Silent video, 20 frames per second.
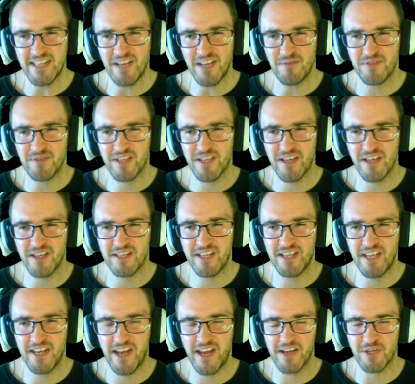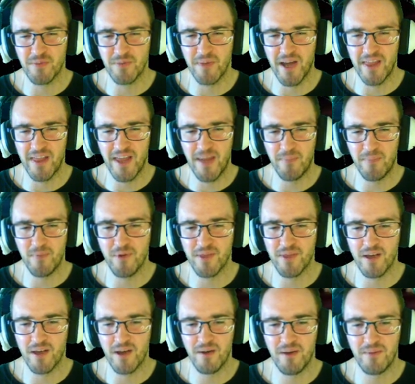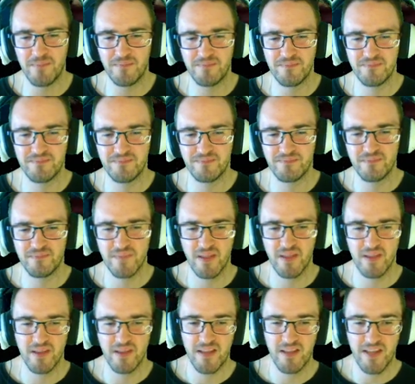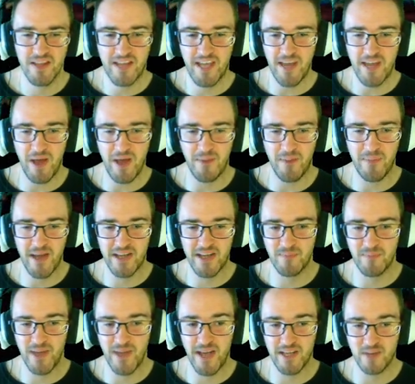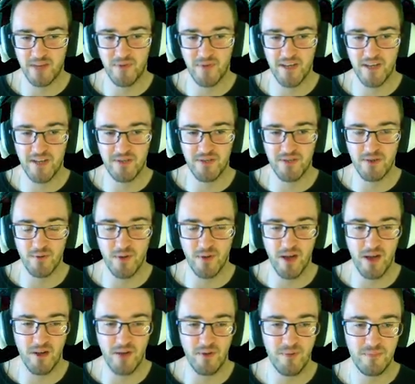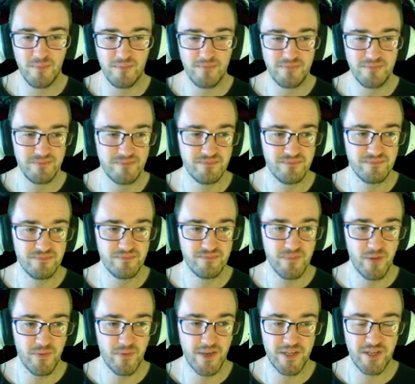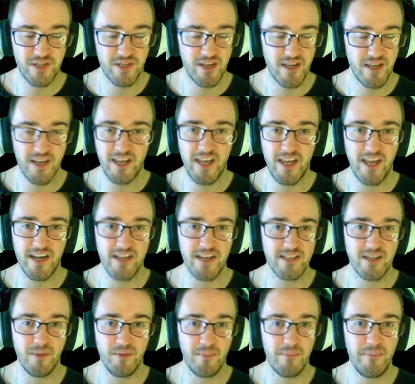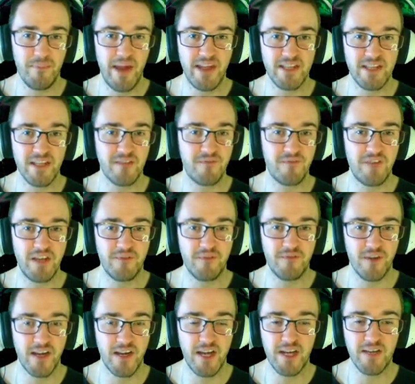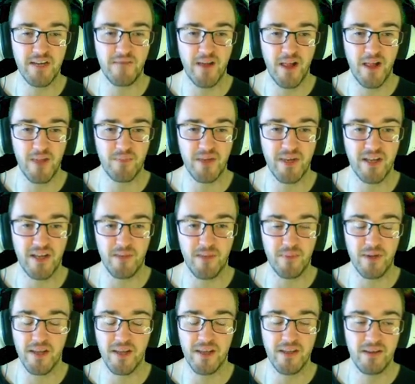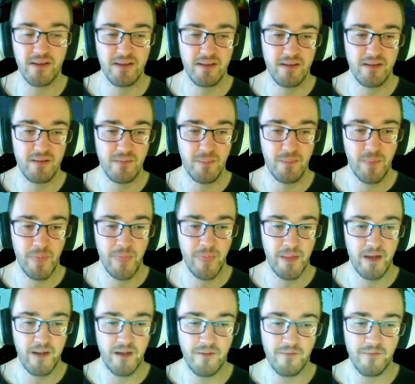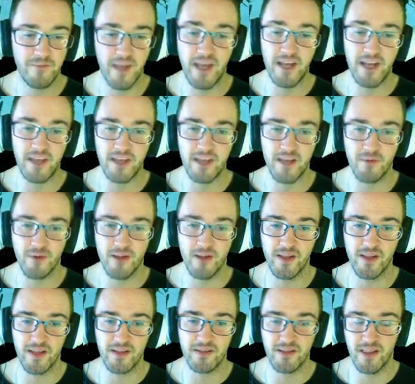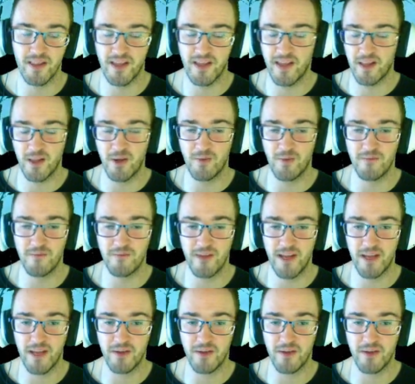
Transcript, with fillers: was a young teenager by that point, though. They came out back to back three years in a row, which, again, is an amazing feat for any development company. Of anything, really, let alone video